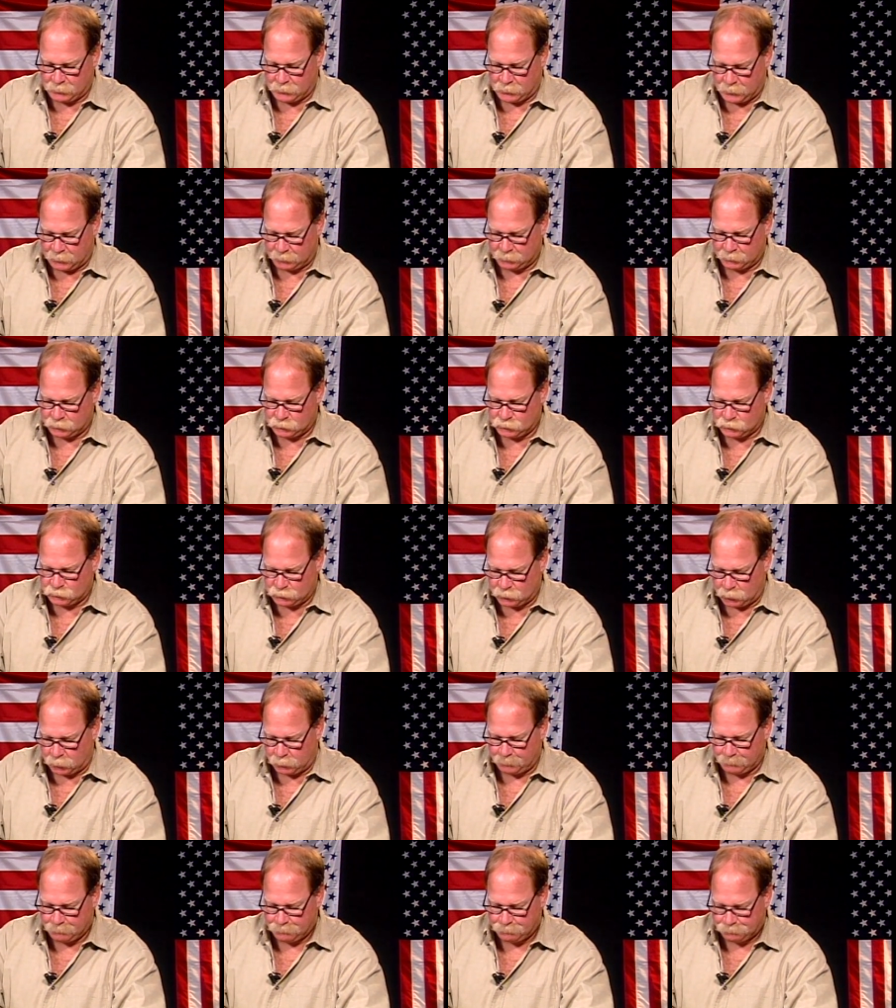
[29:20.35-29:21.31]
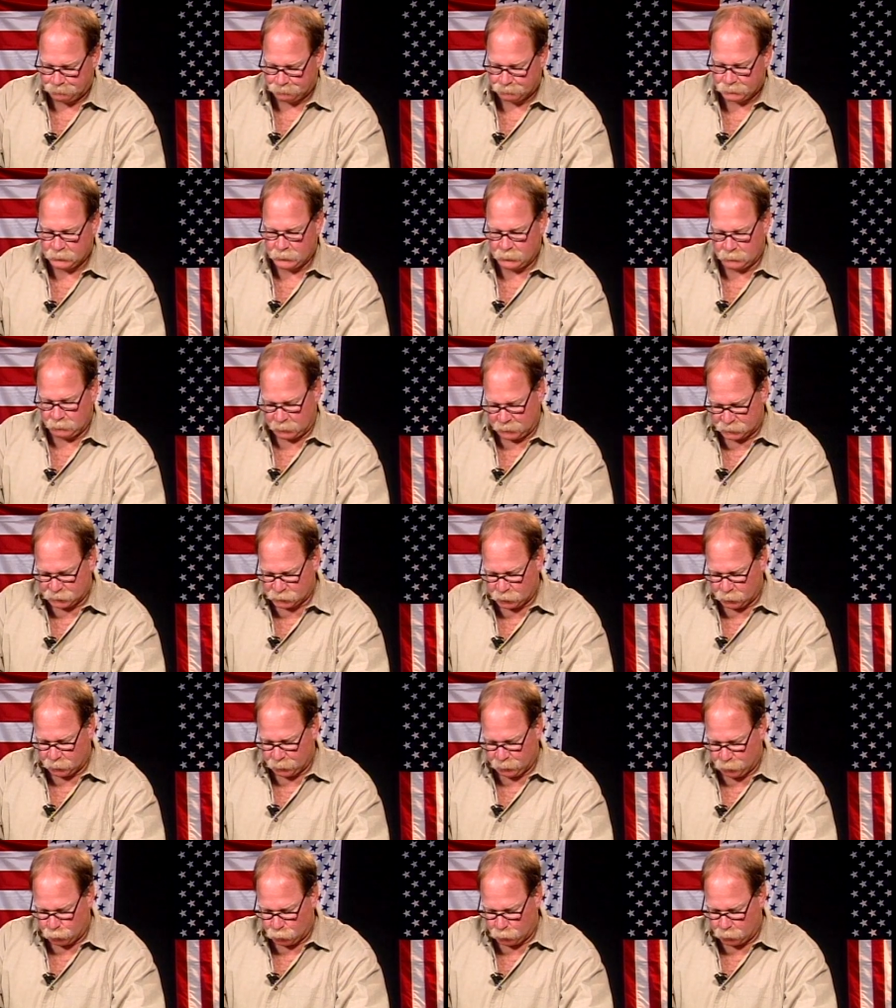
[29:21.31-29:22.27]
on this show. Let's
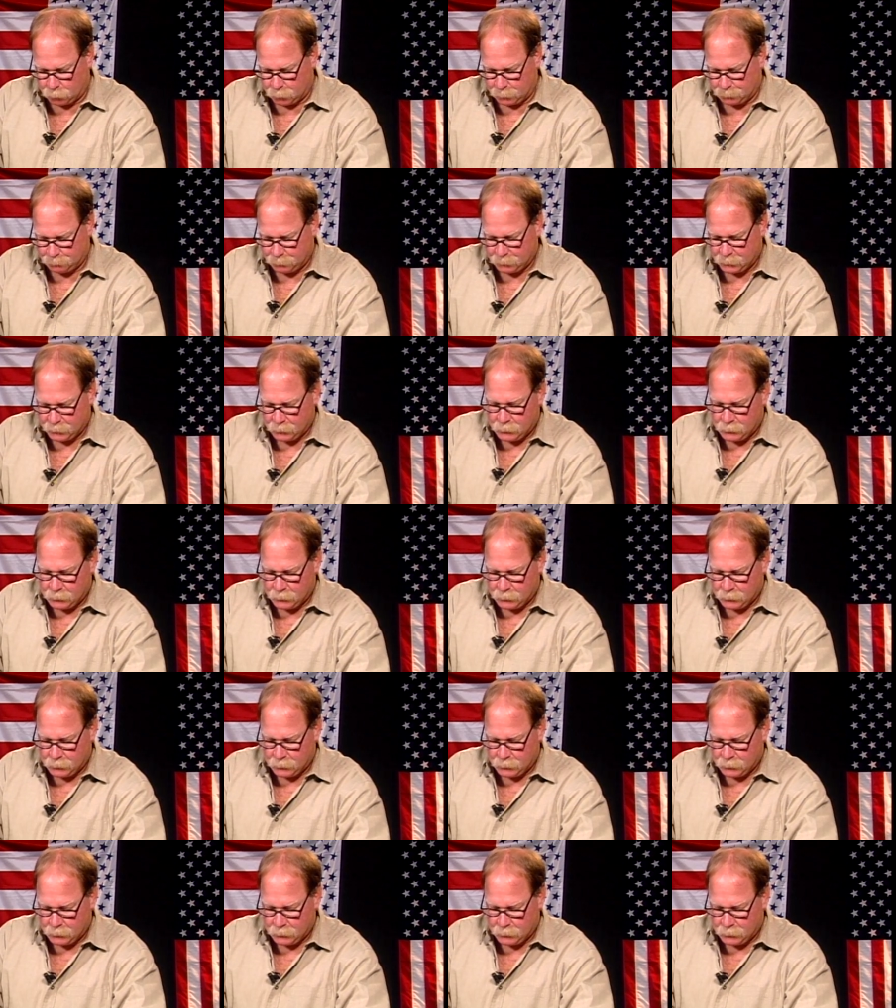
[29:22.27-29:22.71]
go forward.